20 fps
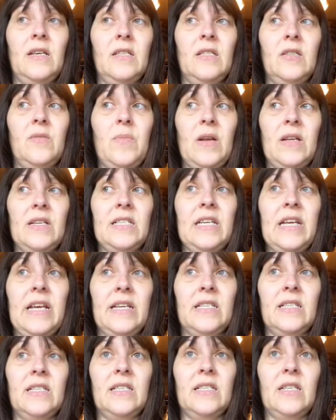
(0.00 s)
the blood
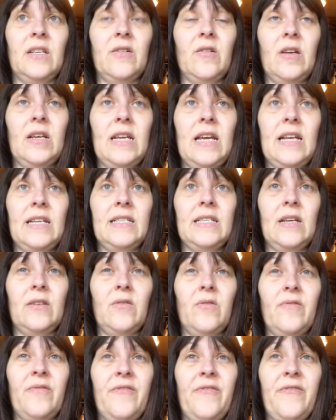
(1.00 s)
tests that I had done
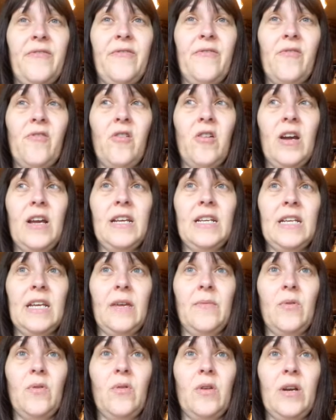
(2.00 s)
on
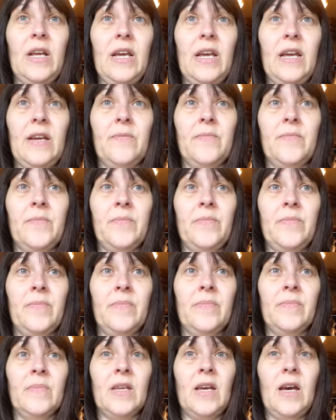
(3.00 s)
Friday morning,
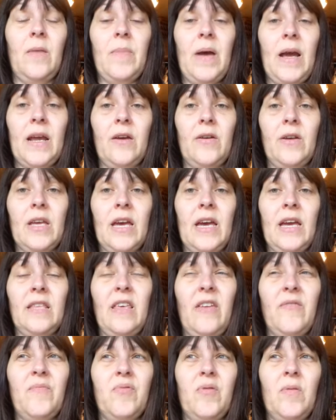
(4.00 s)
come back okay.
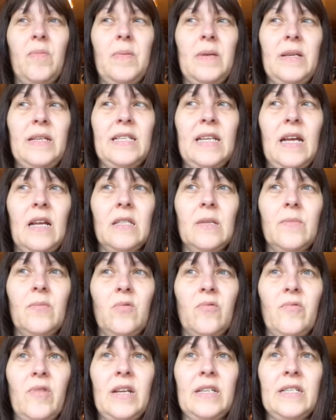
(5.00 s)
They've probably done them
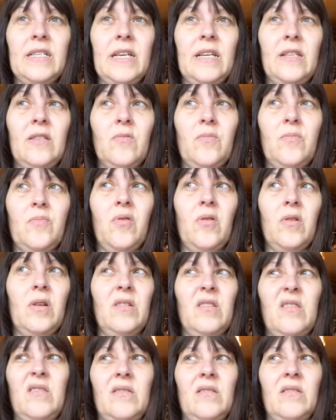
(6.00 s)
already and they'll probably
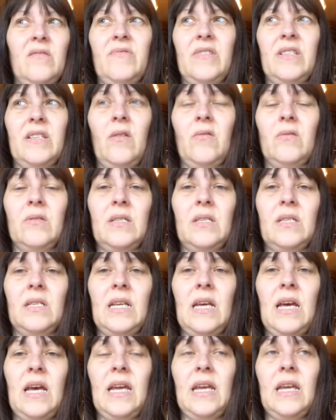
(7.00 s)
look at the results
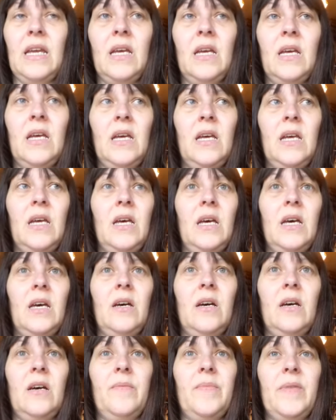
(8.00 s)
today.
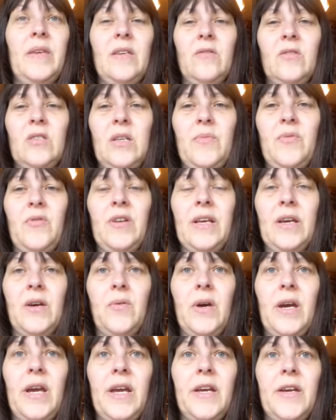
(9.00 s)
Um, they're usually pretty
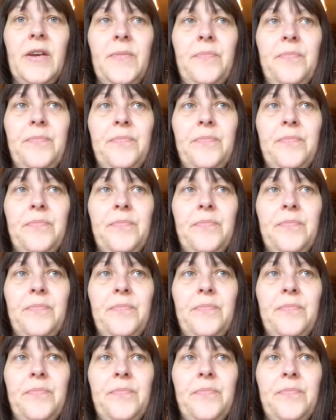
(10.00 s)
quick.